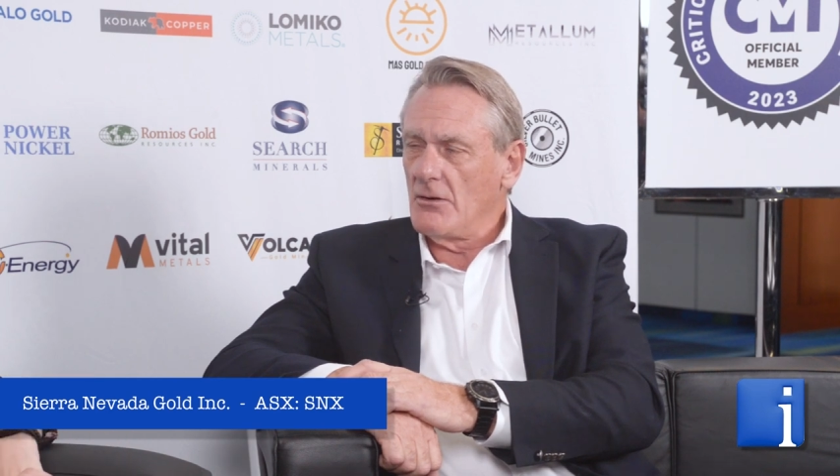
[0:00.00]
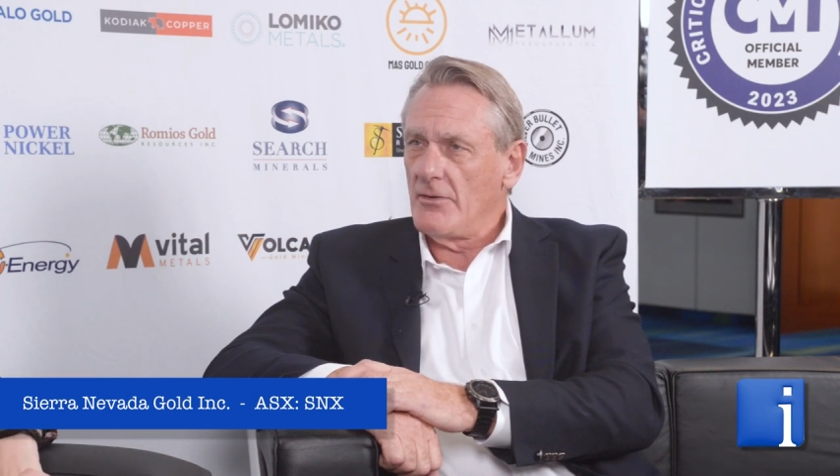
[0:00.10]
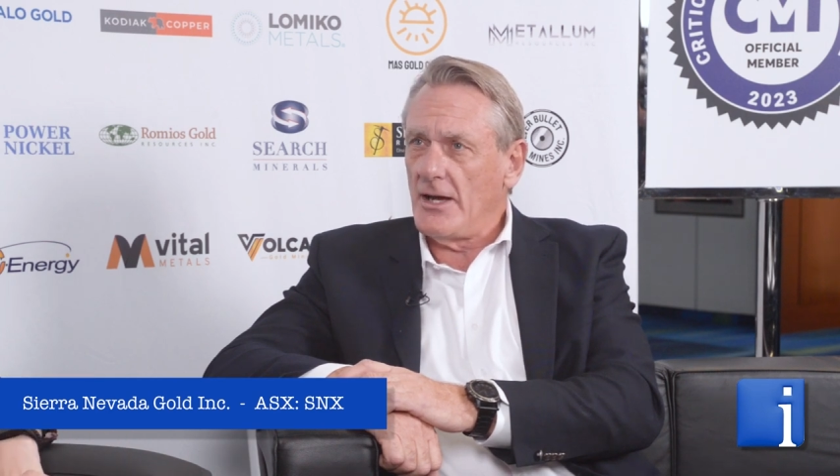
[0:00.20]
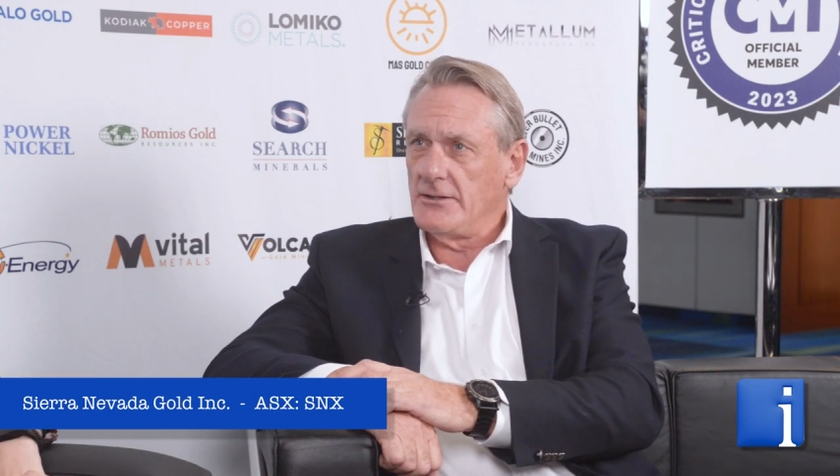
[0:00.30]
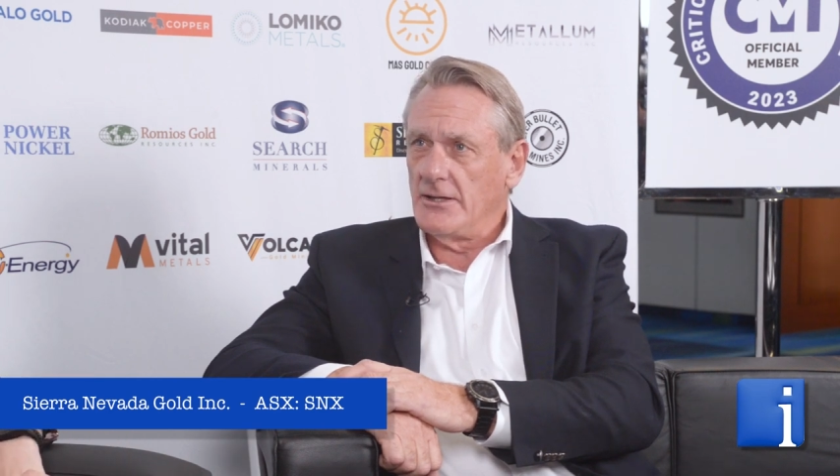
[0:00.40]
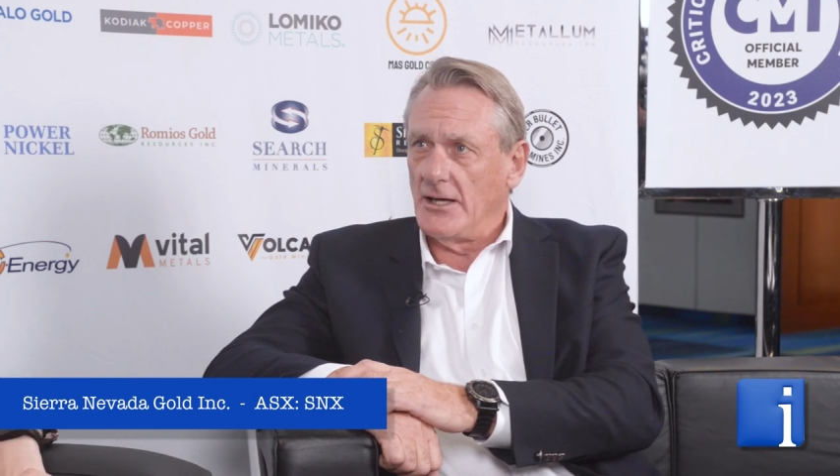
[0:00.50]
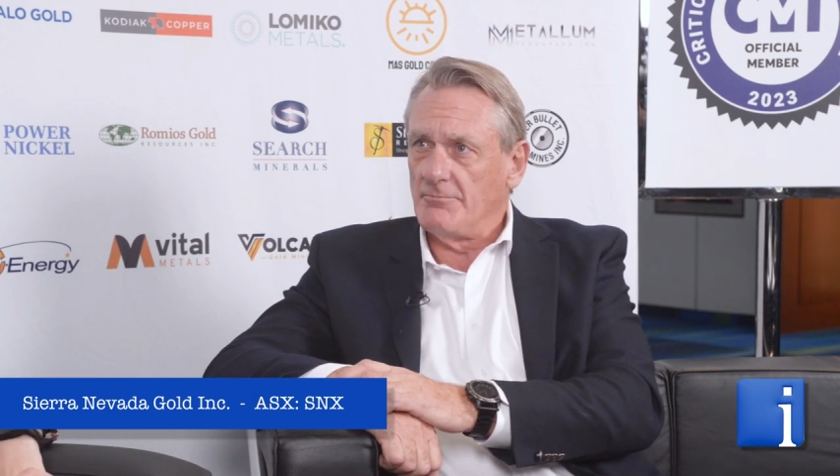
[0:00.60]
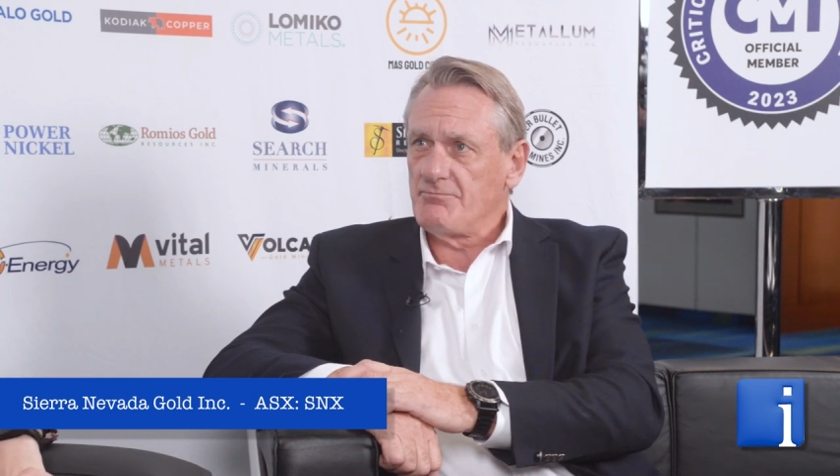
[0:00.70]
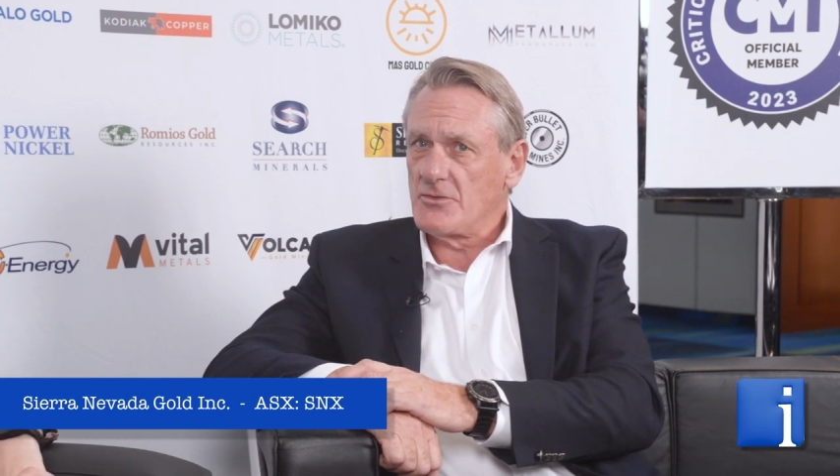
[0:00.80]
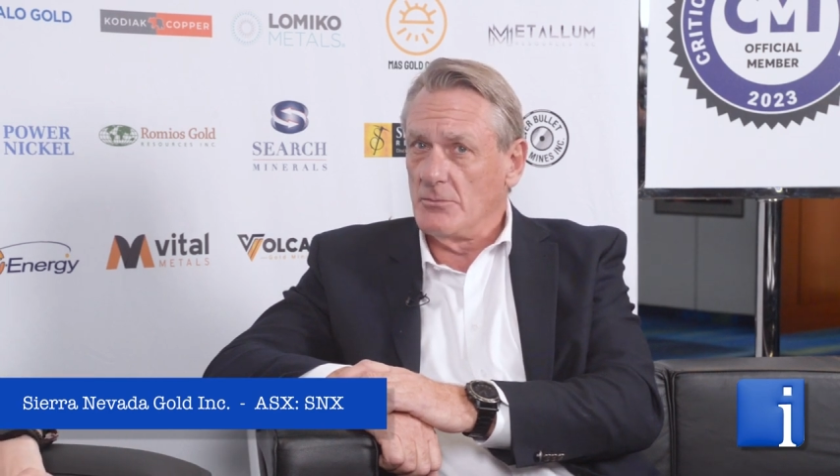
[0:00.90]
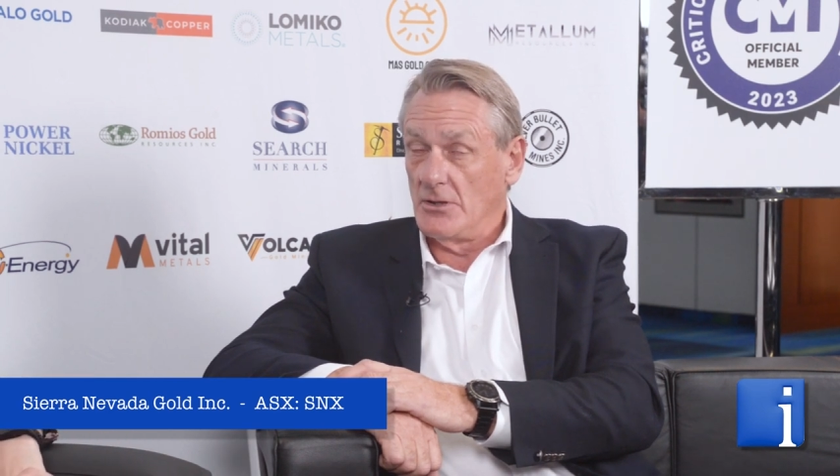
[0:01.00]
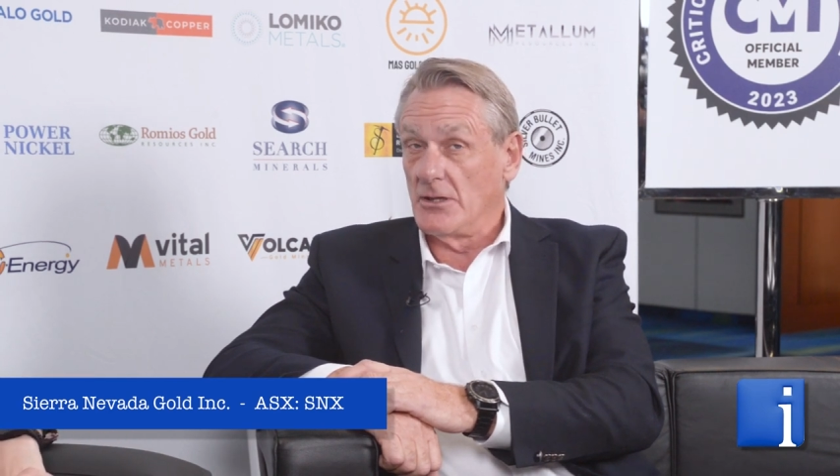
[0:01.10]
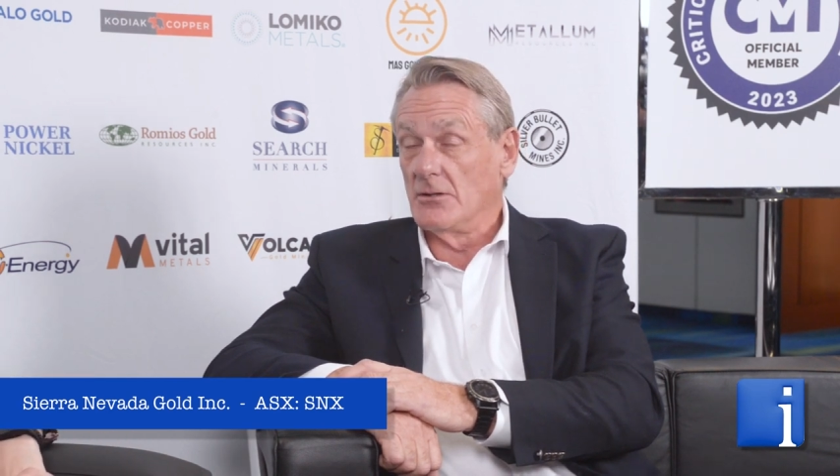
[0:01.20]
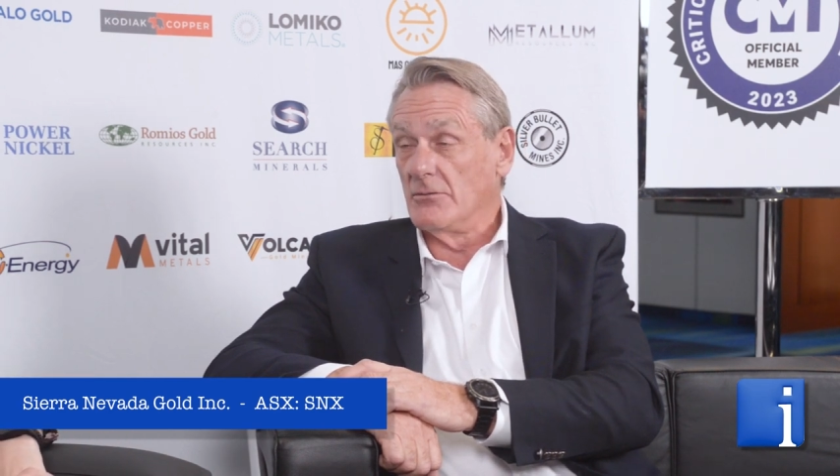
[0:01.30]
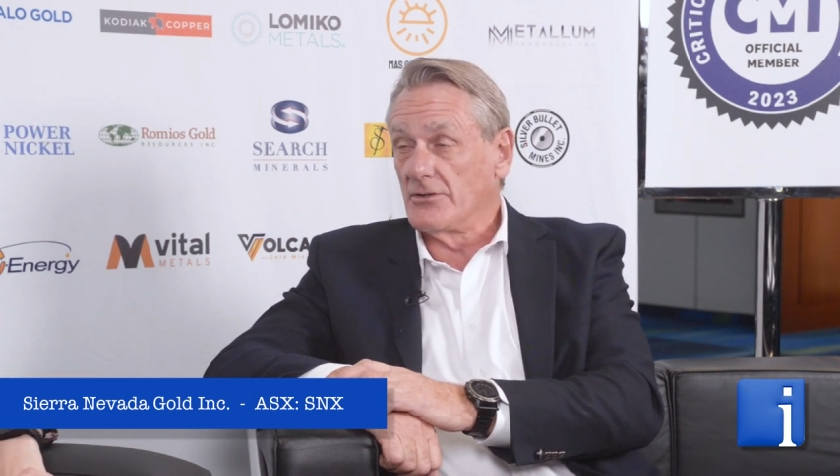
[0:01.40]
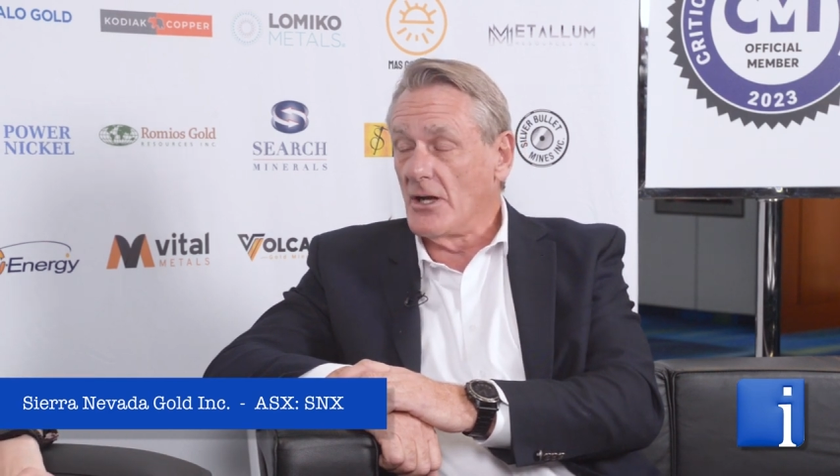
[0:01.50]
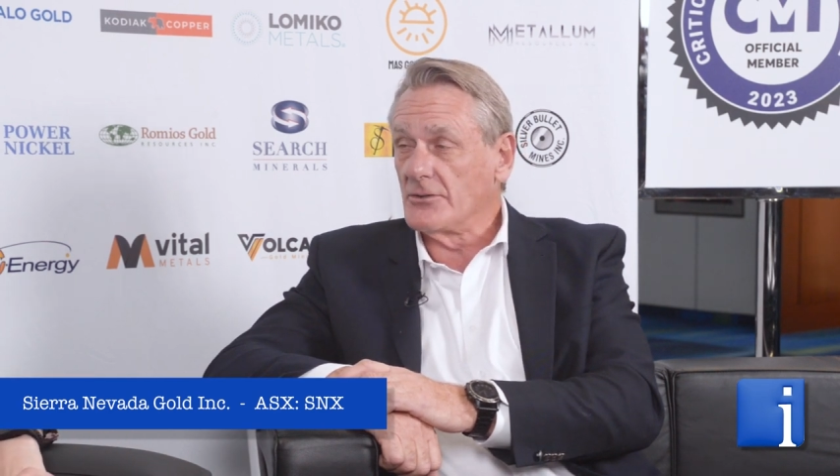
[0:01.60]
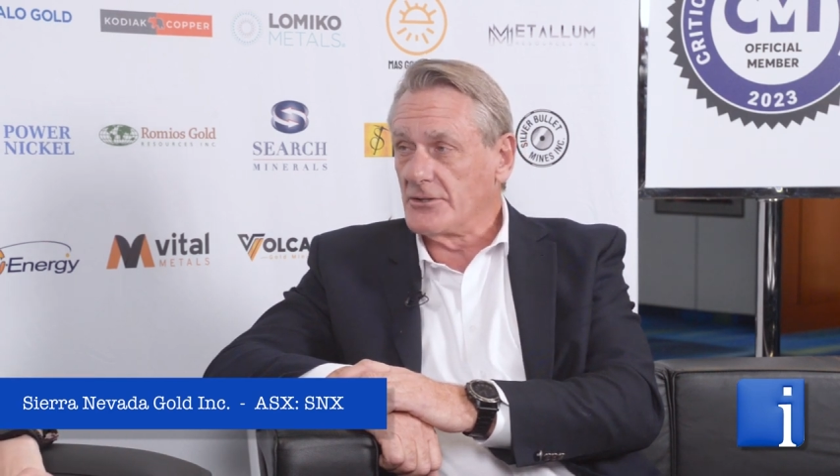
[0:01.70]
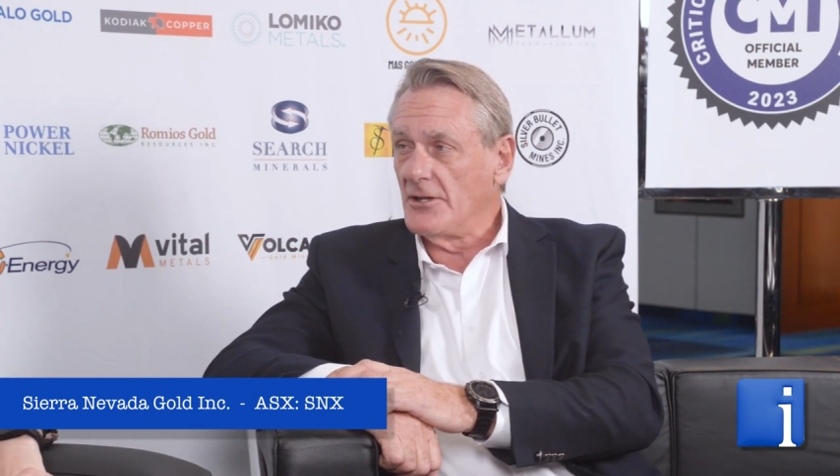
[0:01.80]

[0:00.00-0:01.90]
We've had uh, some really good results